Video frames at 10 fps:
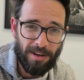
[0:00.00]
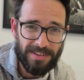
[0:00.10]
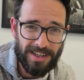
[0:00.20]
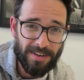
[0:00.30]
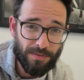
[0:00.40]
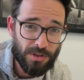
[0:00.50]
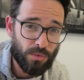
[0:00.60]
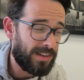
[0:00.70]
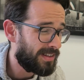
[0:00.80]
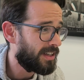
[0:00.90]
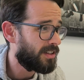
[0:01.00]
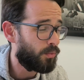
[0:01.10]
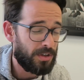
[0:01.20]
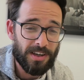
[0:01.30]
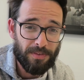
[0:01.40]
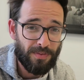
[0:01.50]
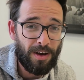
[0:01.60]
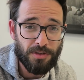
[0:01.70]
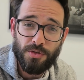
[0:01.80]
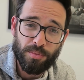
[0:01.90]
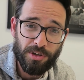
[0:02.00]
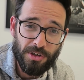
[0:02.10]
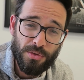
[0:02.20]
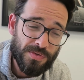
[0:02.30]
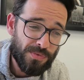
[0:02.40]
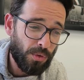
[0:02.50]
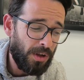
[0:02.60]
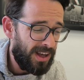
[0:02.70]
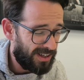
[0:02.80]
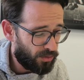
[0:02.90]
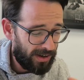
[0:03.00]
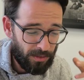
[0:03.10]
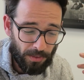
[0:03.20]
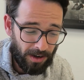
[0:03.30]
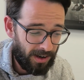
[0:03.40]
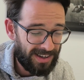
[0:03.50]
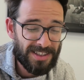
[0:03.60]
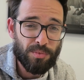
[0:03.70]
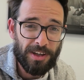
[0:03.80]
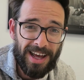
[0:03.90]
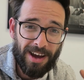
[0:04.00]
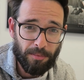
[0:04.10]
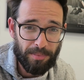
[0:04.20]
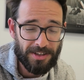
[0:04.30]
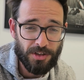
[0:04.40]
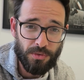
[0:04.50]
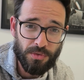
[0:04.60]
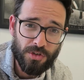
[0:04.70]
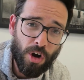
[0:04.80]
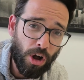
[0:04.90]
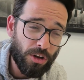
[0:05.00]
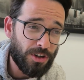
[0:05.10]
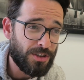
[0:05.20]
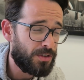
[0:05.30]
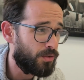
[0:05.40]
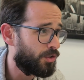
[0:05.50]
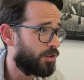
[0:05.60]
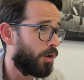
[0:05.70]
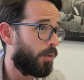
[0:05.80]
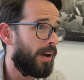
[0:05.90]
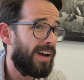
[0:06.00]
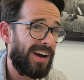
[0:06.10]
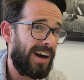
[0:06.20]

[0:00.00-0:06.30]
about data visualization, which I found super useful, trying to explain how to best use colors to show